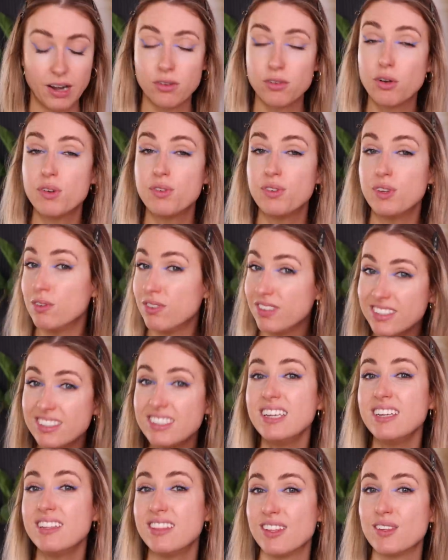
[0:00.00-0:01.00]
I don't know if you've
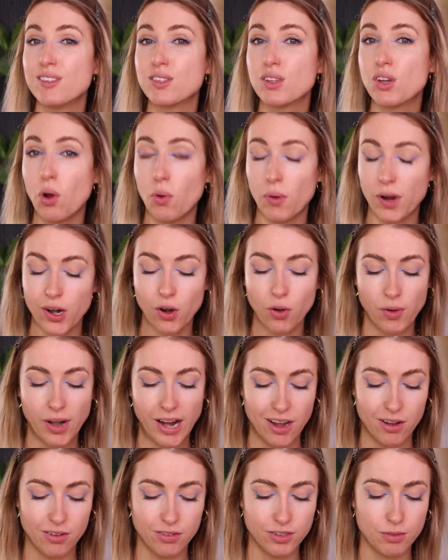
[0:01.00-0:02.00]
seen this going
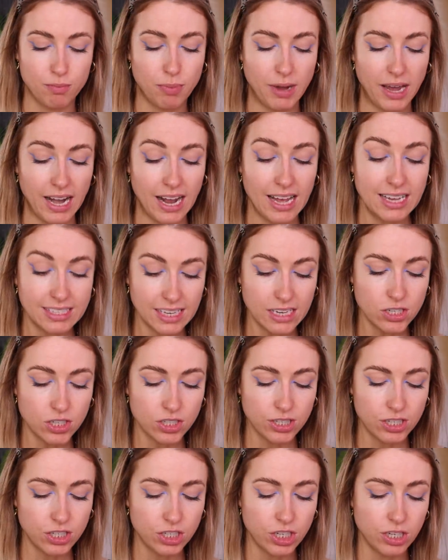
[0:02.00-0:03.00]
around, but
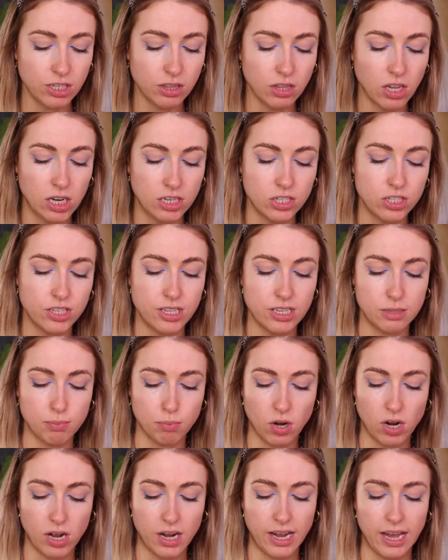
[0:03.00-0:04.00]
essentially she launched this
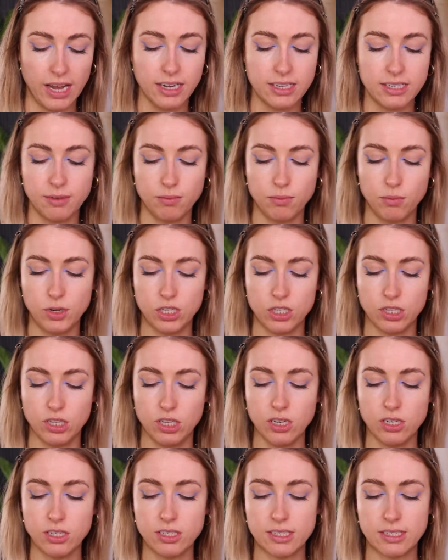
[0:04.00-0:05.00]
product, which
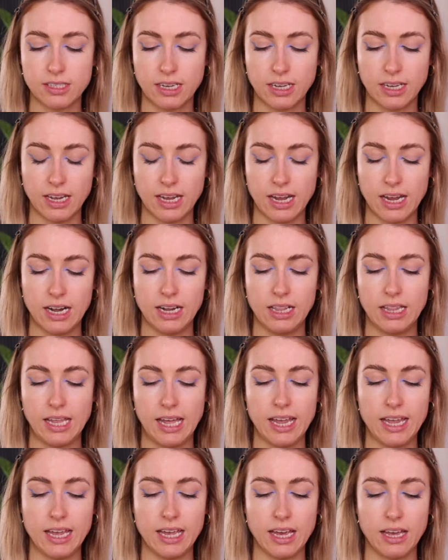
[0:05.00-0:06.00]
looks kind of
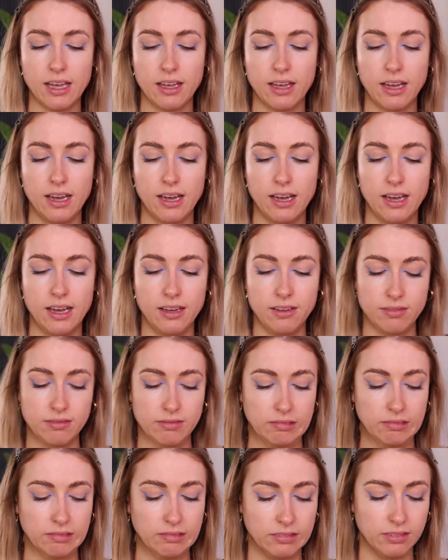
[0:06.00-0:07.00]
like, uh,
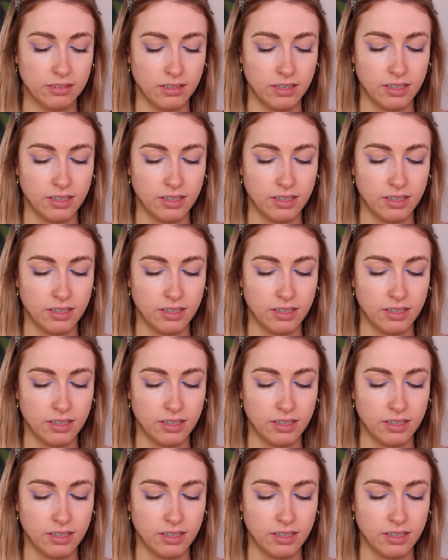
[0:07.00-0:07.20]
ooh,